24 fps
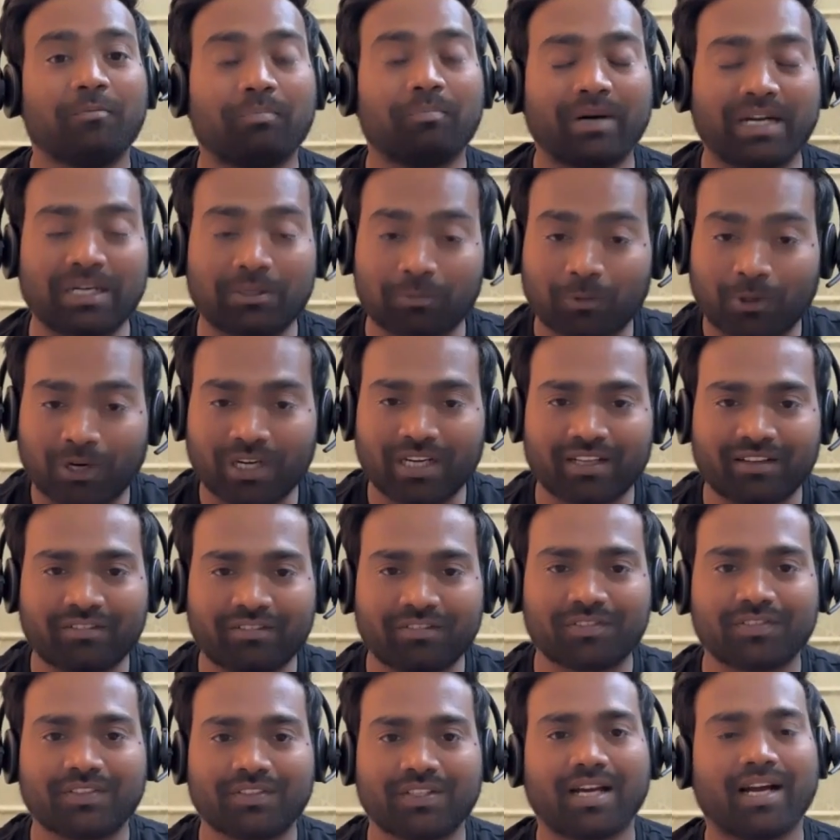But what
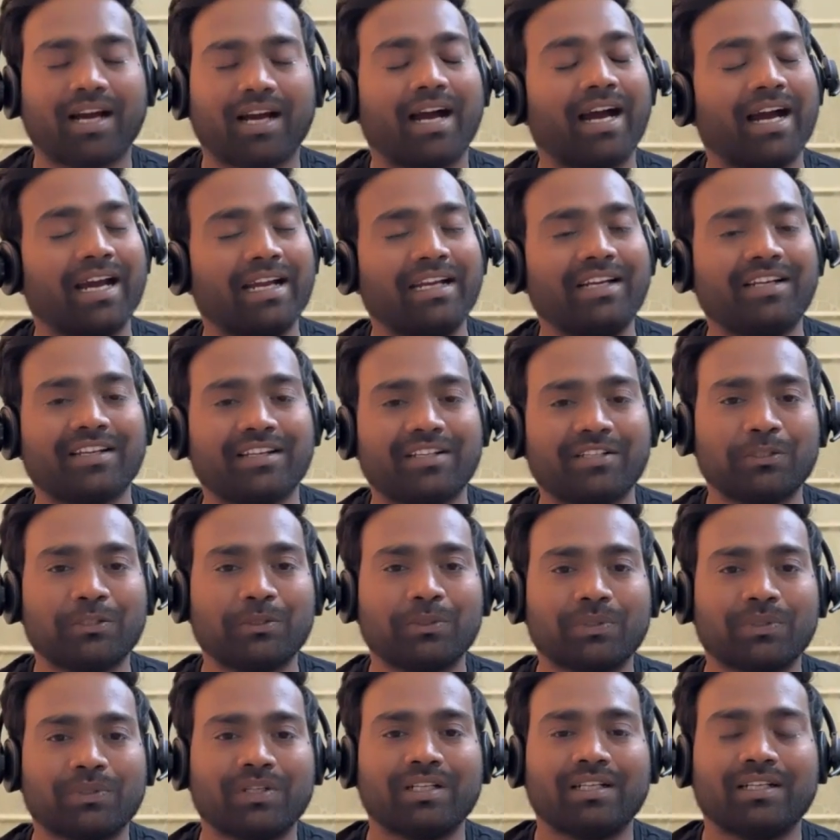if I tell
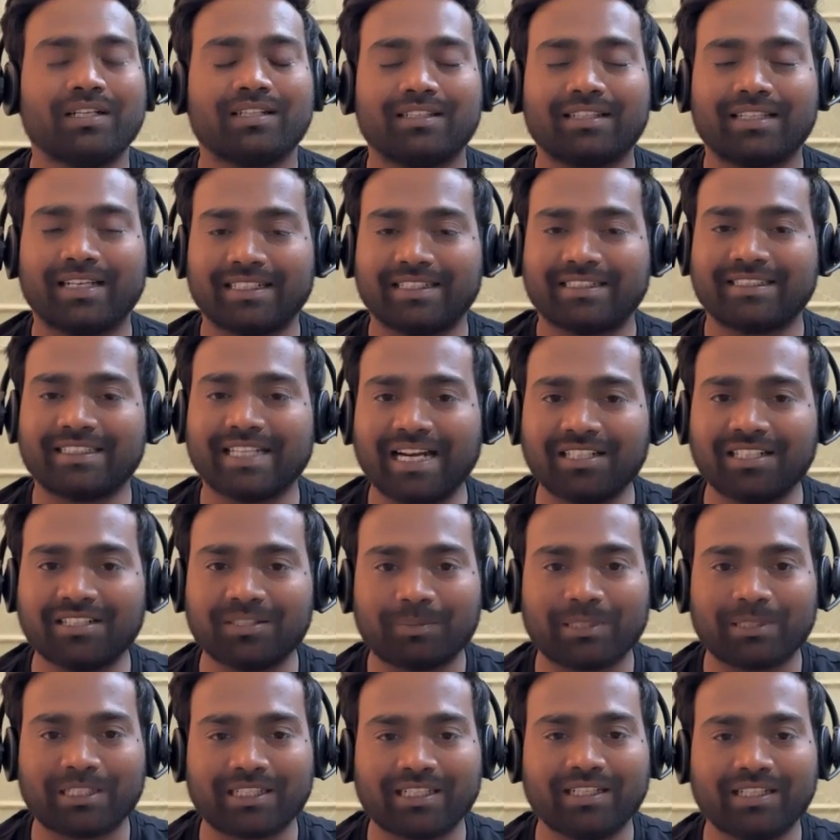you that
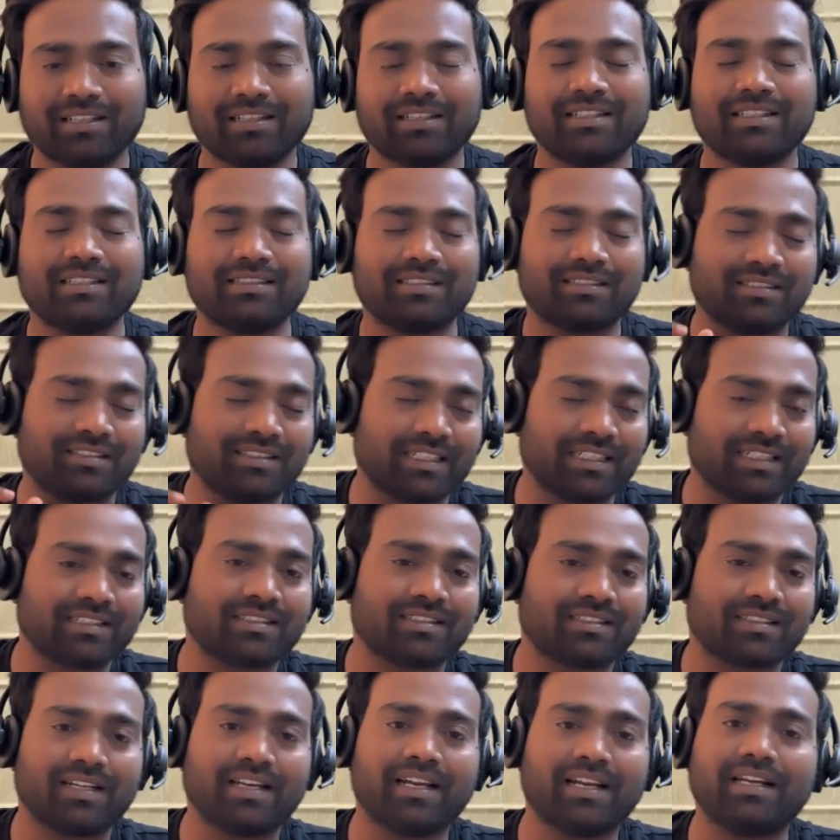ChatGPT is
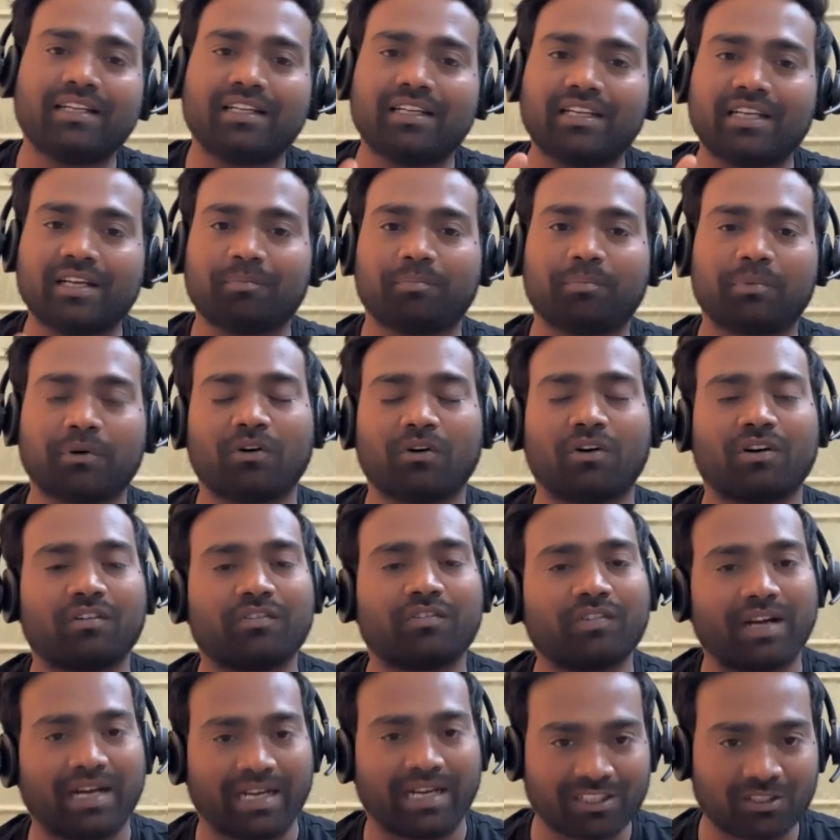just a tip
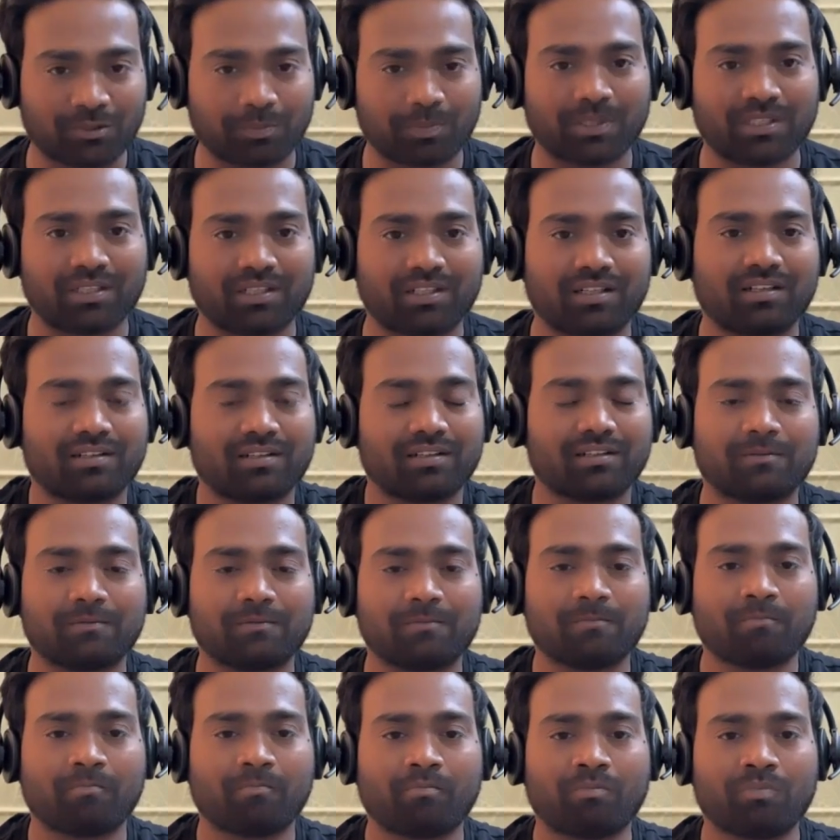of iceberg.
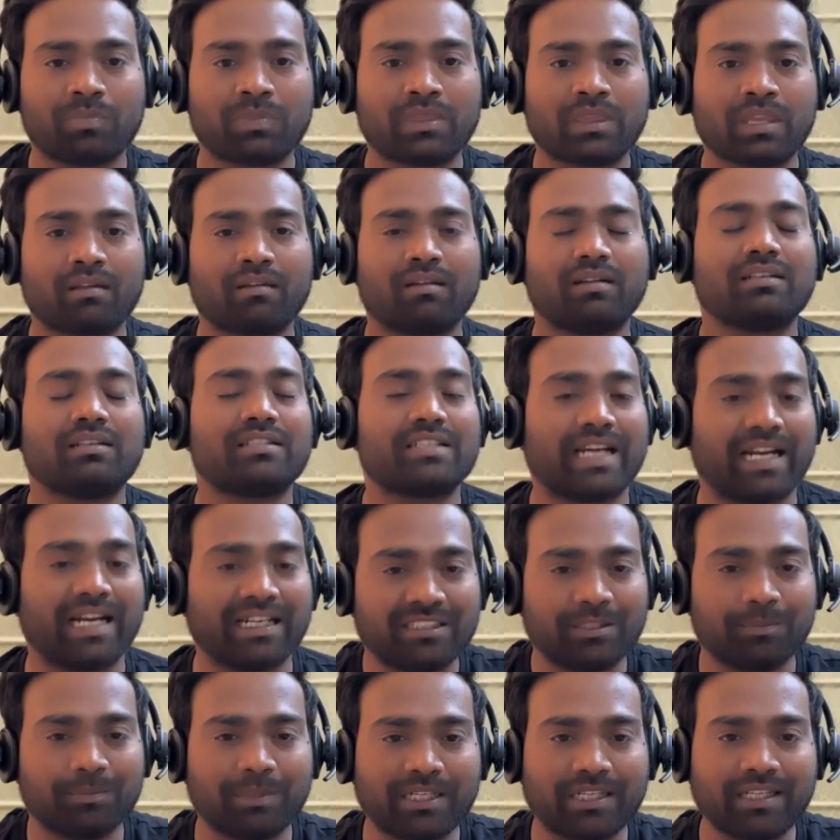
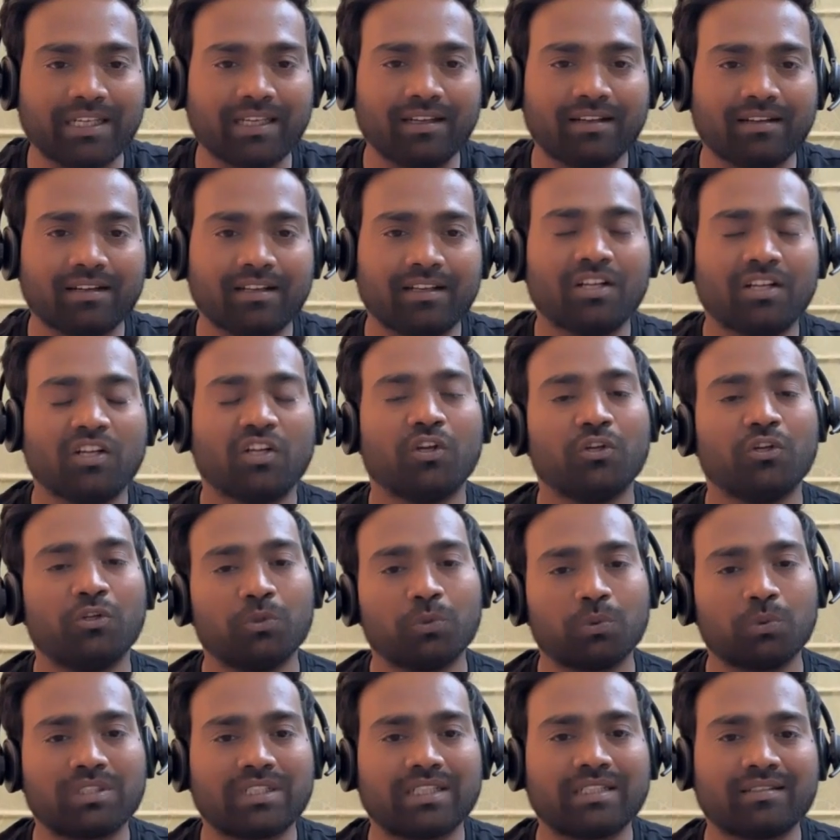ChatGPT
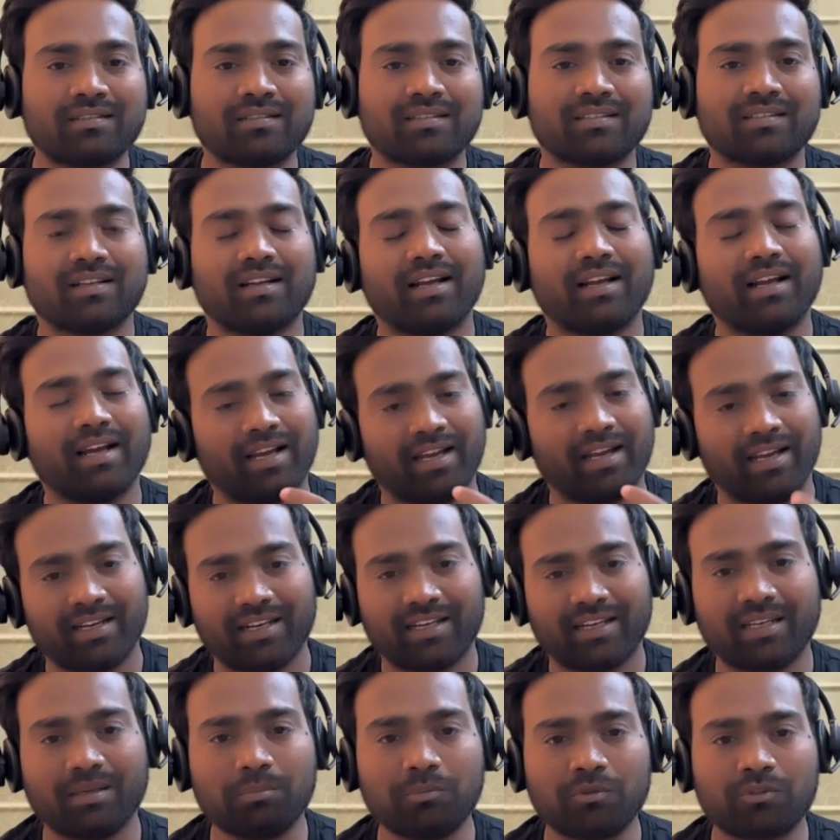uses
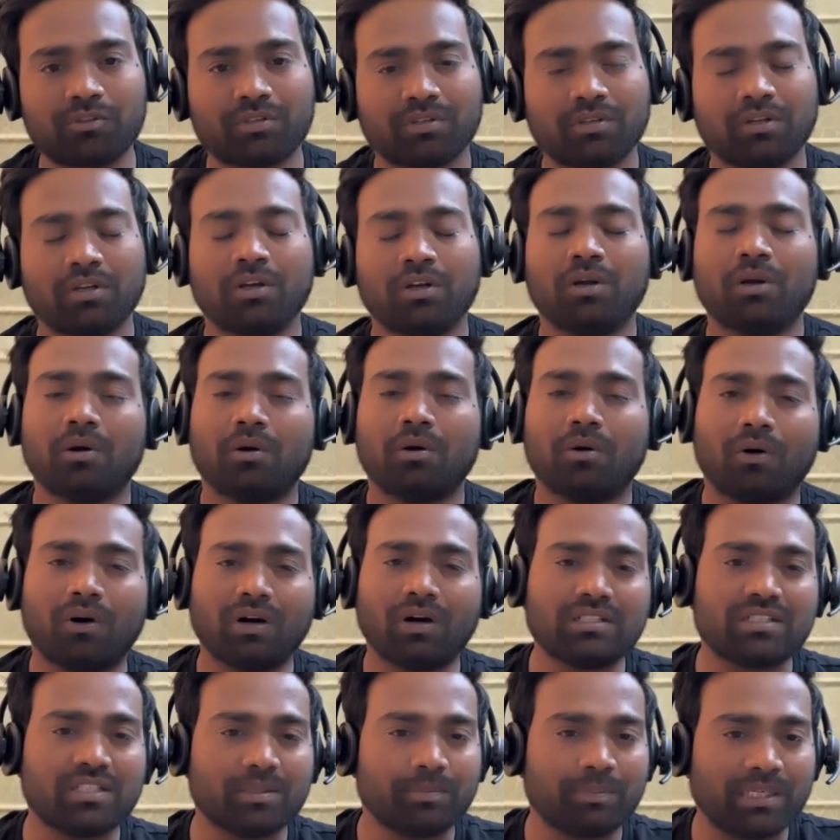LLMs
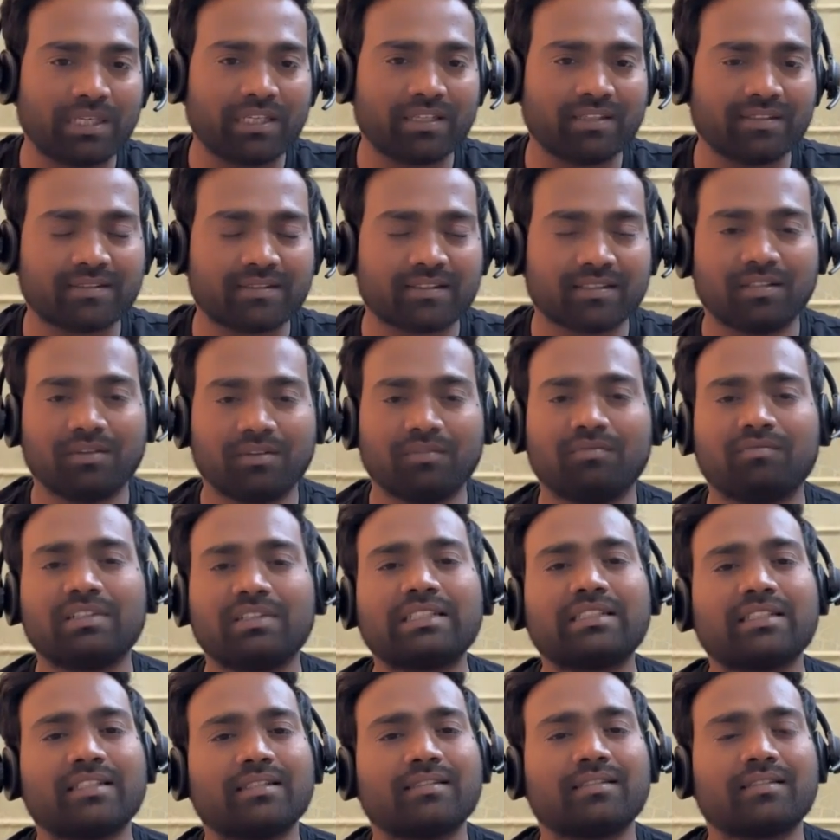or GPTs,
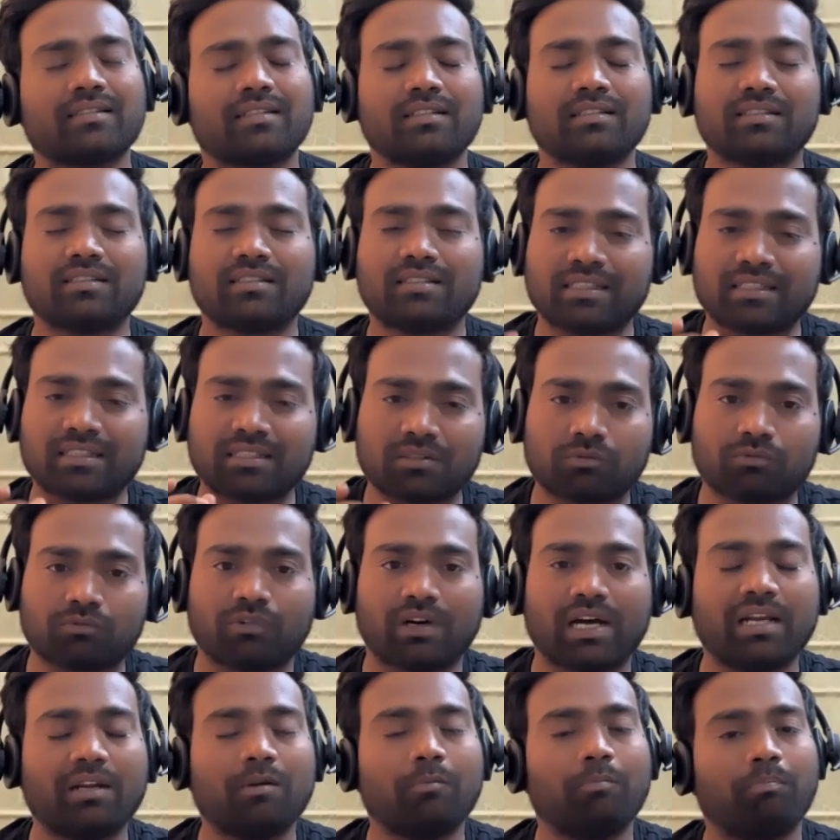which is just
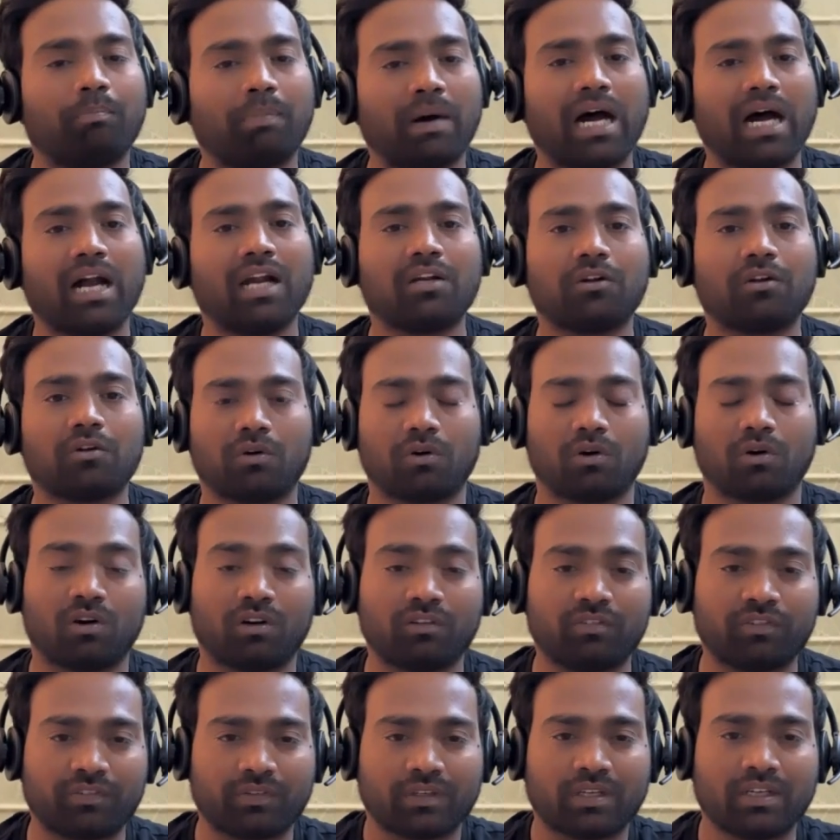one part
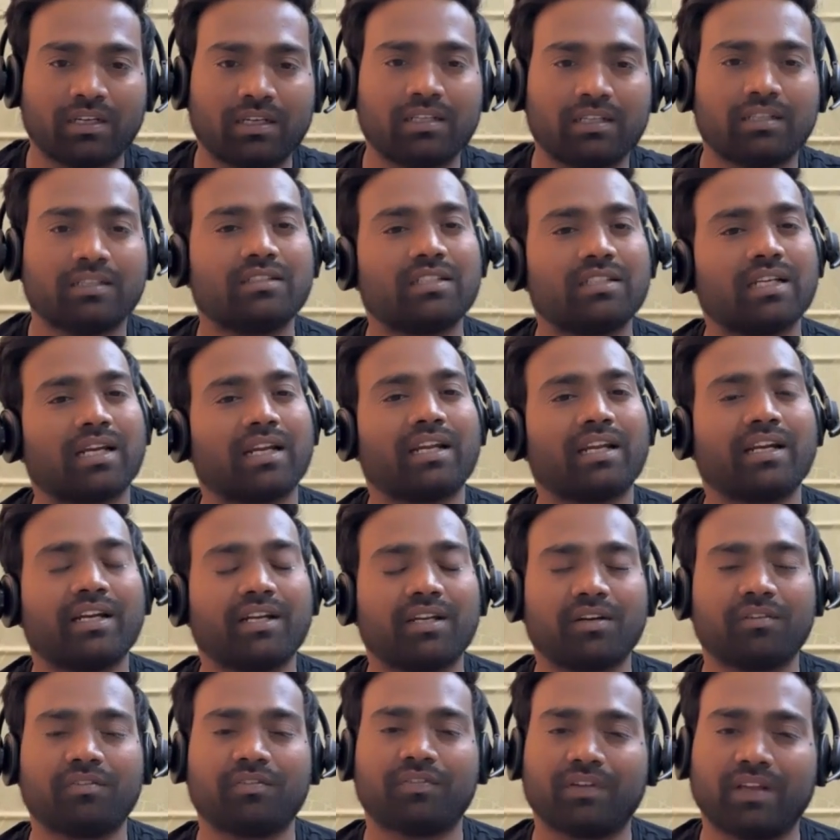of
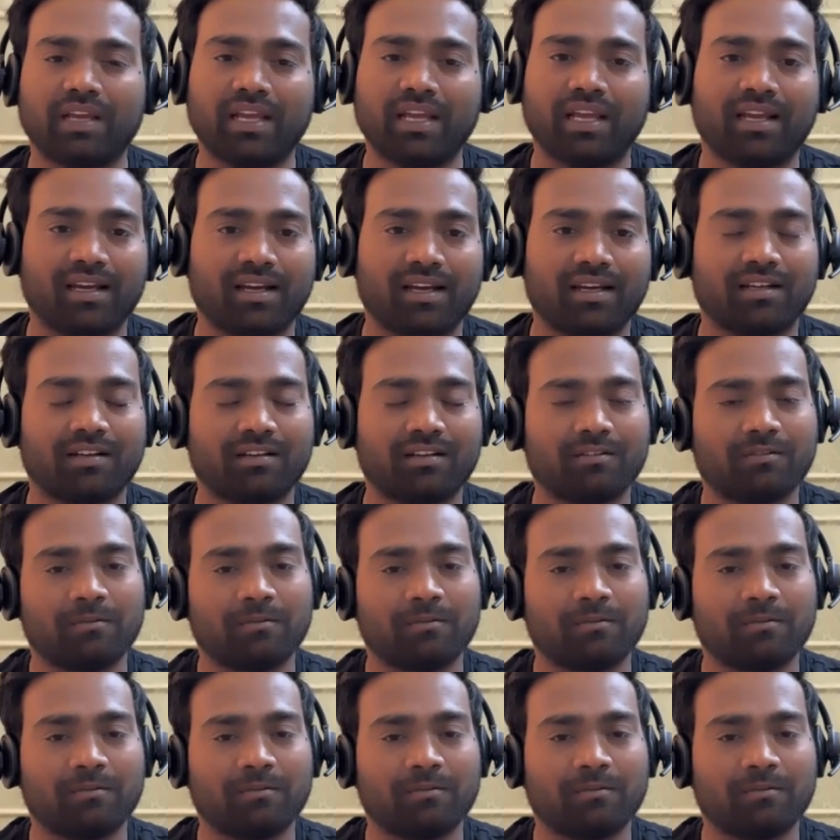generative AI.